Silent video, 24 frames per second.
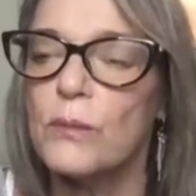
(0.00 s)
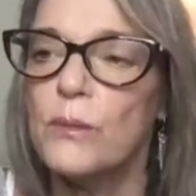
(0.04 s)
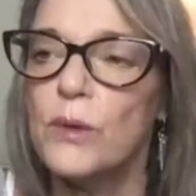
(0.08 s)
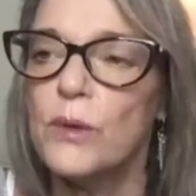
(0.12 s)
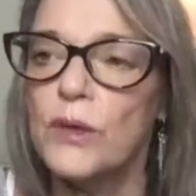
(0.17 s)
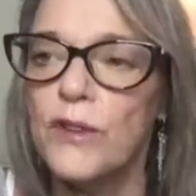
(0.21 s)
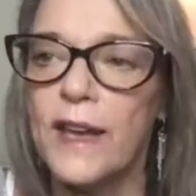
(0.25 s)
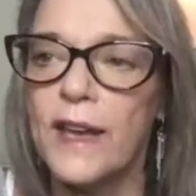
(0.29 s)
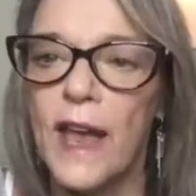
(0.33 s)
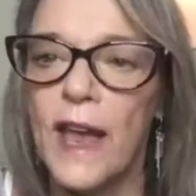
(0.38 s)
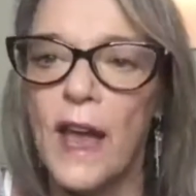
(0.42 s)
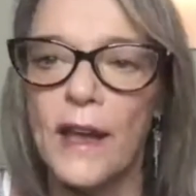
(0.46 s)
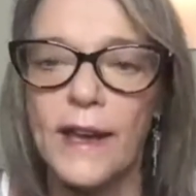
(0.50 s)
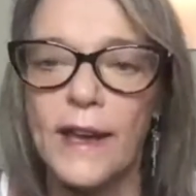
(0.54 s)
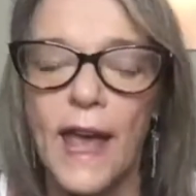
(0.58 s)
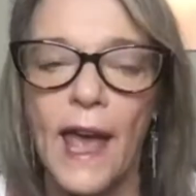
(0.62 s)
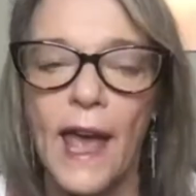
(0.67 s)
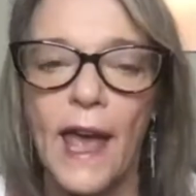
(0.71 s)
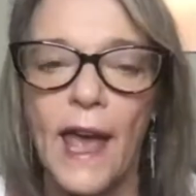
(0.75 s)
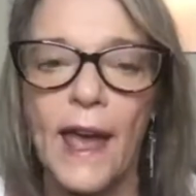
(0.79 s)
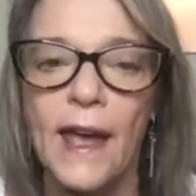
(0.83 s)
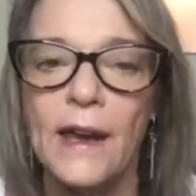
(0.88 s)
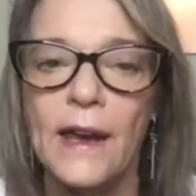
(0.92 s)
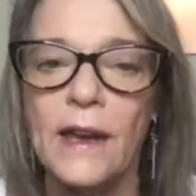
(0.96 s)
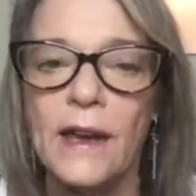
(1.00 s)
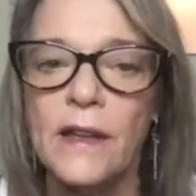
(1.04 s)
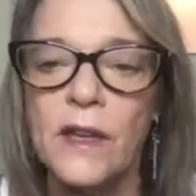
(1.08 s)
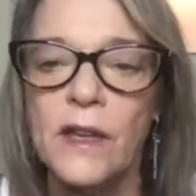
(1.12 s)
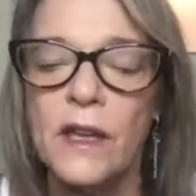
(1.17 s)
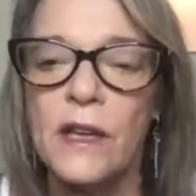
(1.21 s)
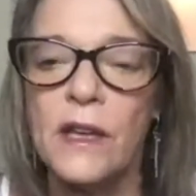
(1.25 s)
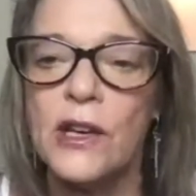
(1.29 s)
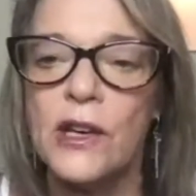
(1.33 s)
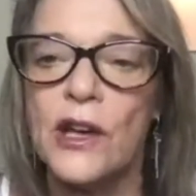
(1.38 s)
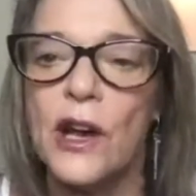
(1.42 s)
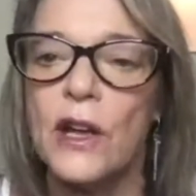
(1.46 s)
Moving out
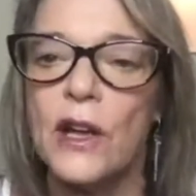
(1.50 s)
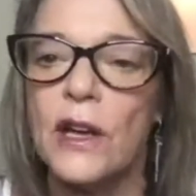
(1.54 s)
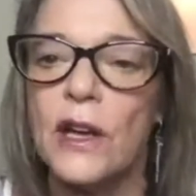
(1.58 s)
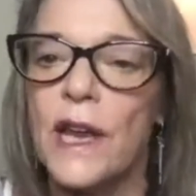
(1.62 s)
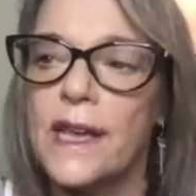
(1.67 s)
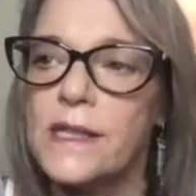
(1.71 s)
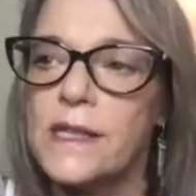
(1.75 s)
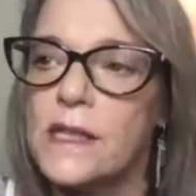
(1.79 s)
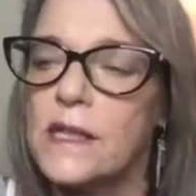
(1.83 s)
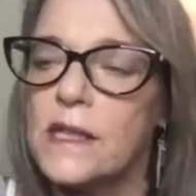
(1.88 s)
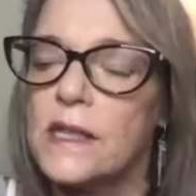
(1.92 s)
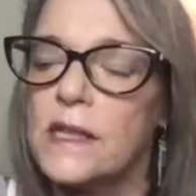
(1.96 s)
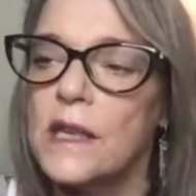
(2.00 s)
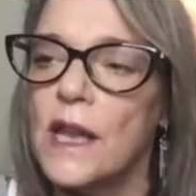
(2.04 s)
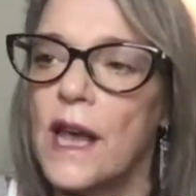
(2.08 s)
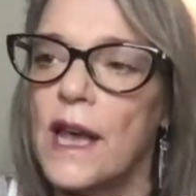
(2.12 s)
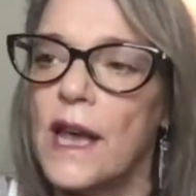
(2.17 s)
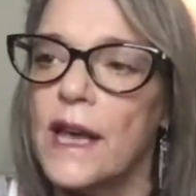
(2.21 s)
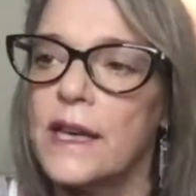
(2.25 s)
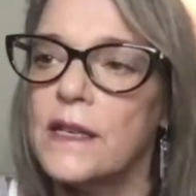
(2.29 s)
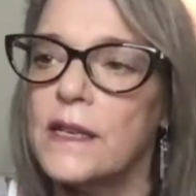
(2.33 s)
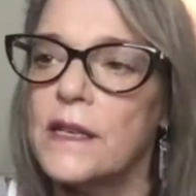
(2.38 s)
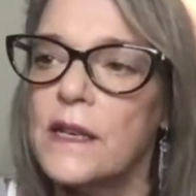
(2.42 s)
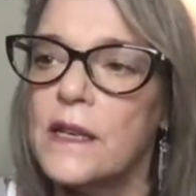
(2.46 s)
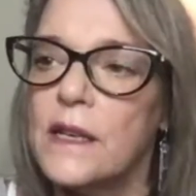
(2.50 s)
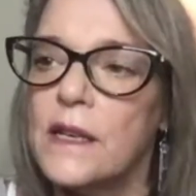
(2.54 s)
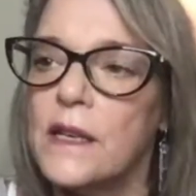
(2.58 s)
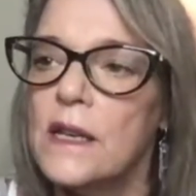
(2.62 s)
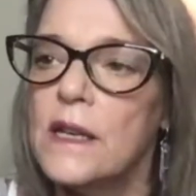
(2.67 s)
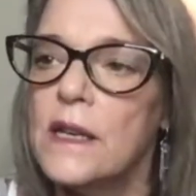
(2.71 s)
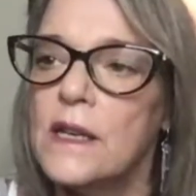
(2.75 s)
anything at all less than light.